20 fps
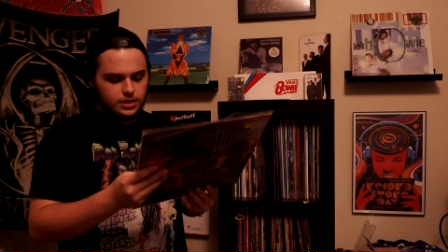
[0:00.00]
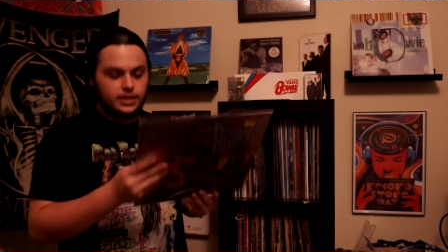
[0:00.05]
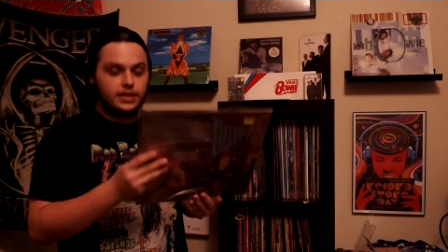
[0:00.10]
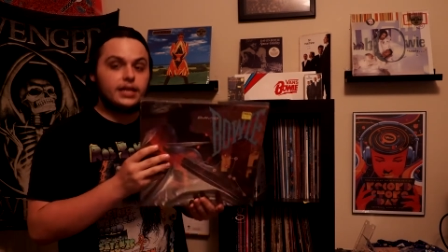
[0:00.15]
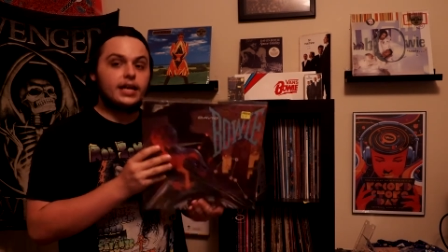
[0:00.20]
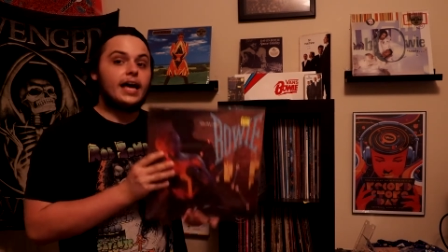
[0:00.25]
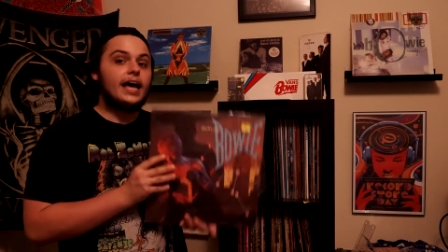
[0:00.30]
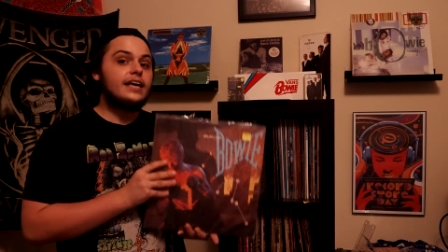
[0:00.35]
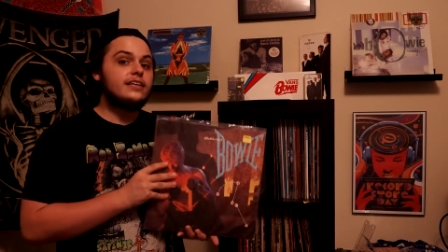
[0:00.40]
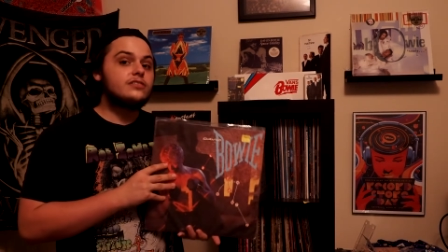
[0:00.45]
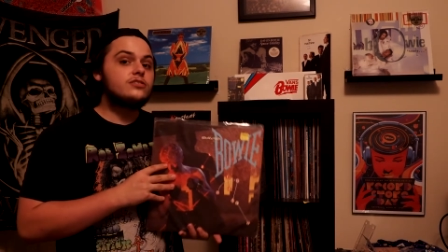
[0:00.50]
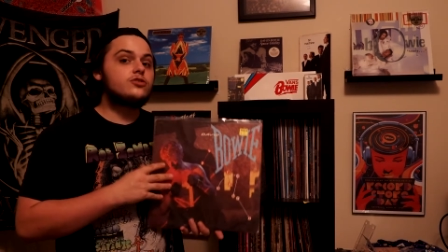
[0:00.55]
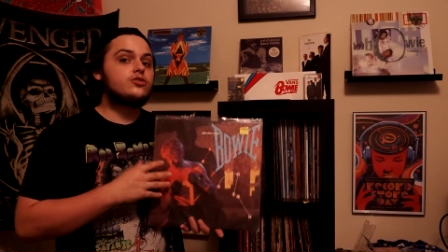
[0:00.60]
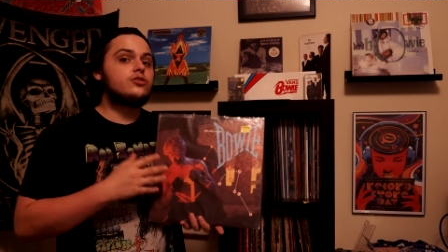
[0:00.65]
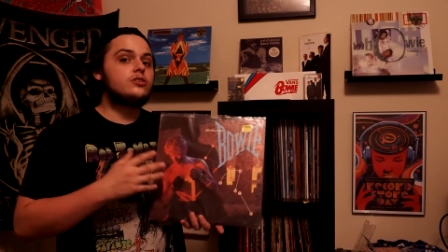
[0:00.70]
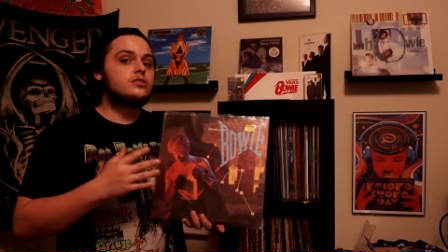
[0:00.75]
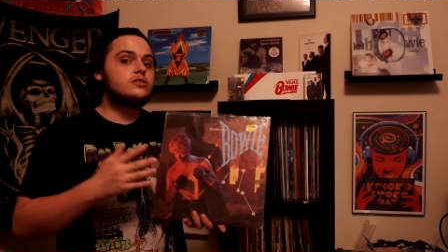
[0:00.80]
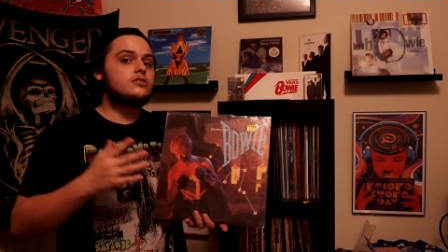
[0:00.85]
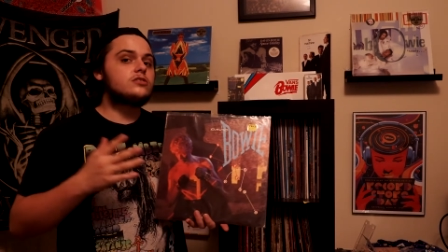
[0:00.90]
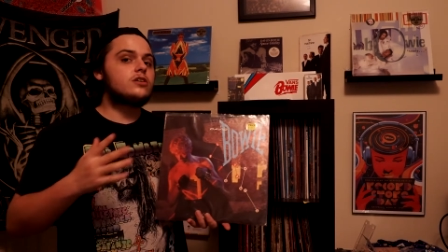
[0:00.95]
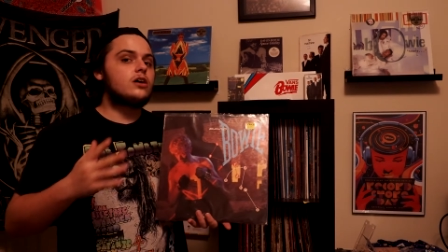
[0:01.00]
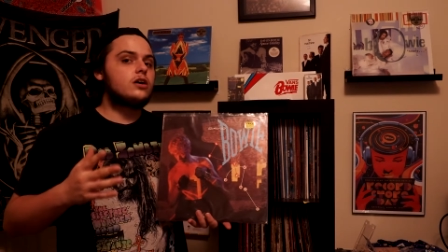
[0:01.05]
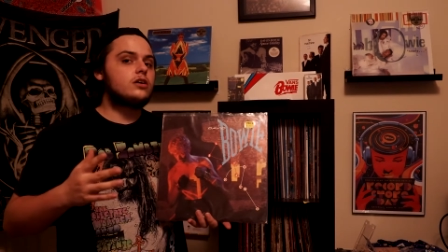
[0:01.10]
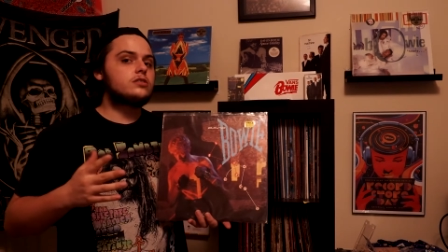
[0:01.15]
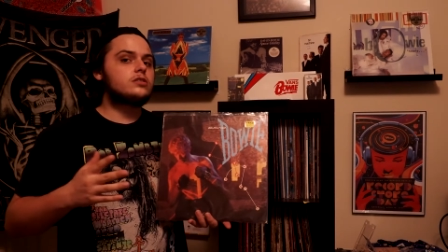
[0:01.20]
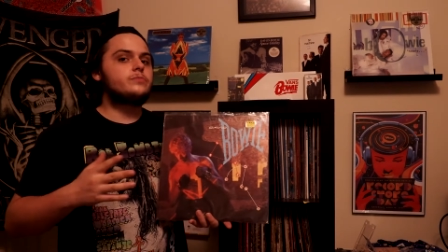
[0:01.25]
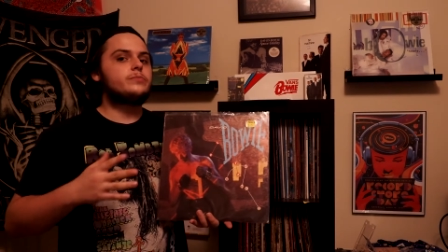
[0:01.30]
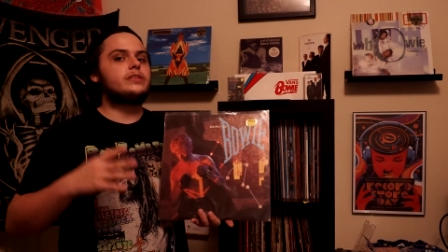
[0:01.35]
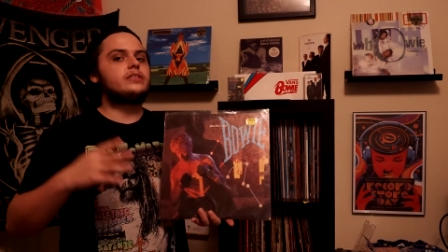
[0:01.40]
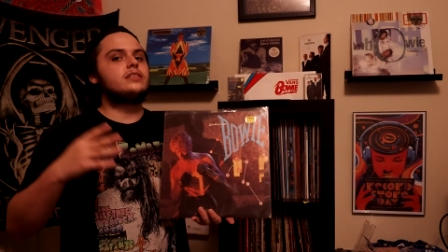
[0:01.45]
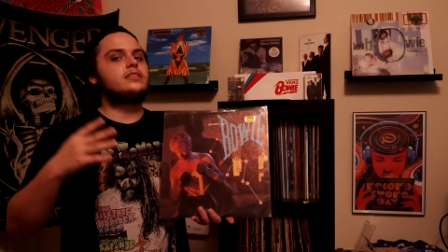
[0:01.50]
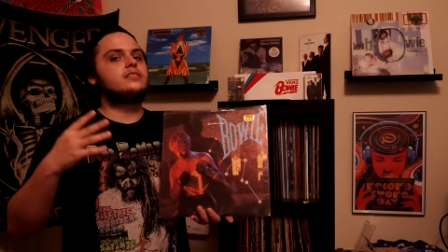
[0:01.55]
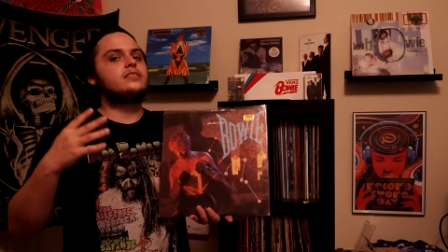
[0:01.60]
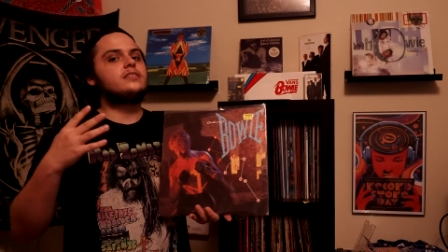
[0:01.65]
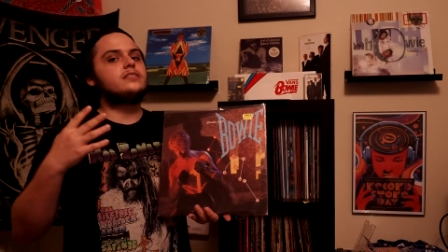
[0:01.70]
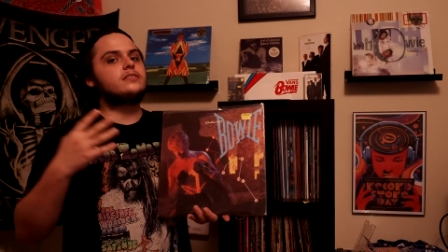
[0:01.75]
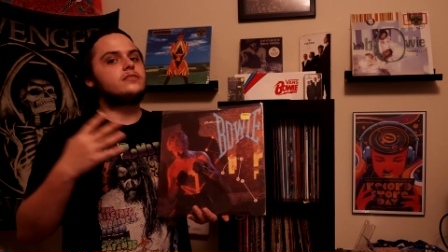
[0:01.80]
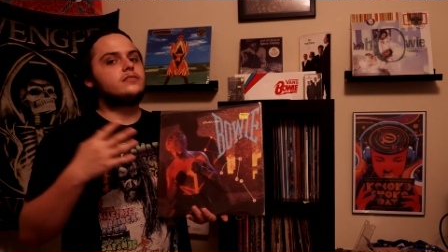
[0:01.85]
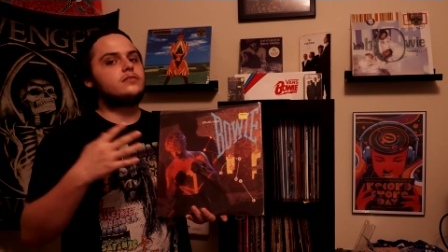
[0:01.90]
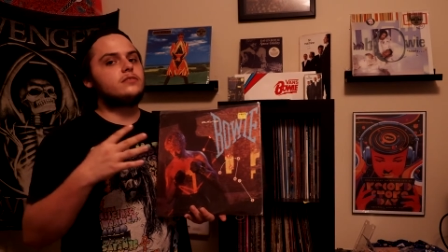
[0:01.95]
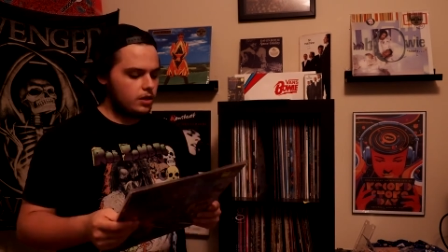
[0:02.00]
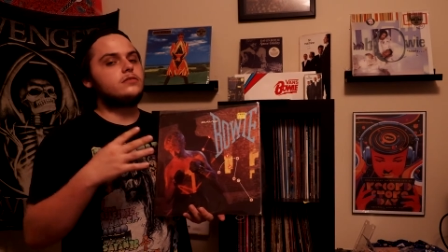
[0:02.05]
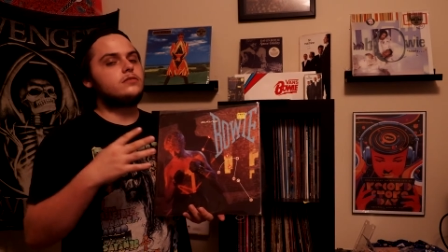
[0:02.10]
has good songs, but this isn't